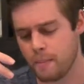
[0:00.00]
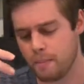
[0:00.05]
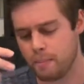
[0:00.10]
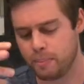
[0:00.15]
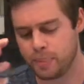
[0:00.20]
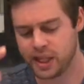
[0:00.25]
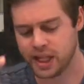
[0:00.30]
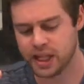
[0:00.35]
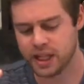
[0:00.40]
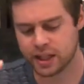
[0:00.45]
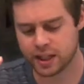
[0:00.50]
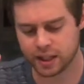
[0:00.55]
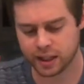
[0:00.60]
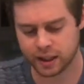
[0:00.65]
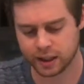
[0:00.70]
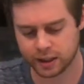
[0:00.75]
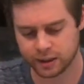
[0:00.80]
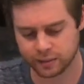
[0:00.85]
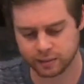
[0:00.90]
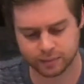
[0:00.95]
beet,
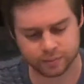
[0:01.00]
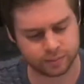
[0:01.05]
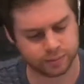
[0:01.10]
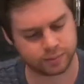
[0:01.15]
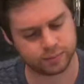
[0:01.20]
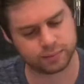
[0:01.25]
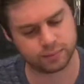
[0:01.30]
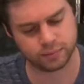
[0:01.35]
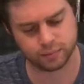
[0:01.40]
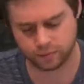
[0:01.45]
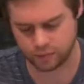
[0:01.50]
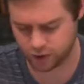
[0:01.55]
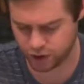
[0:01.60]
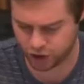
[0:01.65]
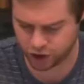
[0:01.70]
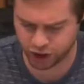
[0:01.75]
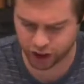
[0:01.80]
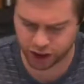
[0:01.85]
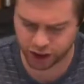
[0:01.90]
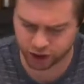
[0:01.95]

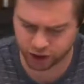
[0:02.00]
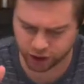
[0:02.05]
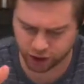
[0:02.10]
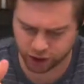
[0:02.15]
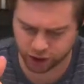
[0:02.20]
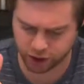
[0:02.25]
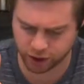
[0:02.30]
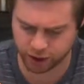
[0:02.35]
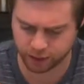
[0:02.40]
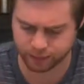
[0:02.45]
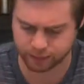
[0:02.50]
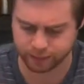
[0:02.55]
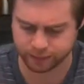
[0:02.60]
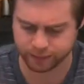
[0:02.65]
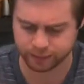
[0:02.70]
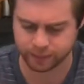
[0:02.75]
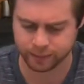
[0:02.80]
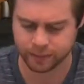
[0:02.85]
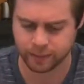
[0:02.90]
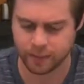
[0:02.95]
ginger,
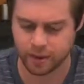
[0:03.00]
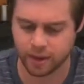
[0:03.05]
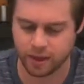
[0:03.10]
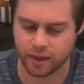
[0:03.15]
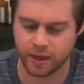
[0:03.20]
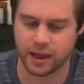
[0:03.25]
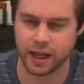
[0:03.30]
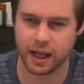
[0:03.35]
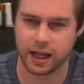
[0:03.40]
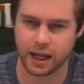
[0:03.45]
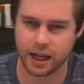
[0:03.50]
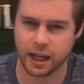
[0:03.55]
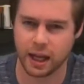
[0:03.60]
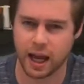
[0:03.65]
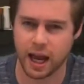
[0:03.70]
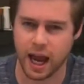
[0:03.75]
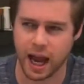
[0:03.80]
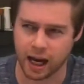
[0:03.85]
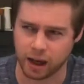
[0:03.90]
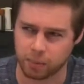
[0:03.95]
then
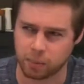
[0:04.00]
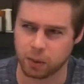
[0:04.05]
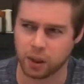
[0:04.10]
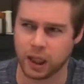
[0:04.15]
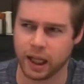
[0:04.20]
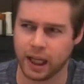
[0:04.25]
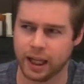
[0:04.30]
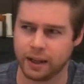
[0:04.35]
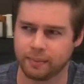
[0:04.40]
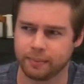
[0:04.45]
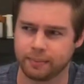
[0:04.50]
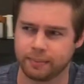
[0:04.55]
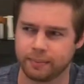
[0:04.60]
eggplant.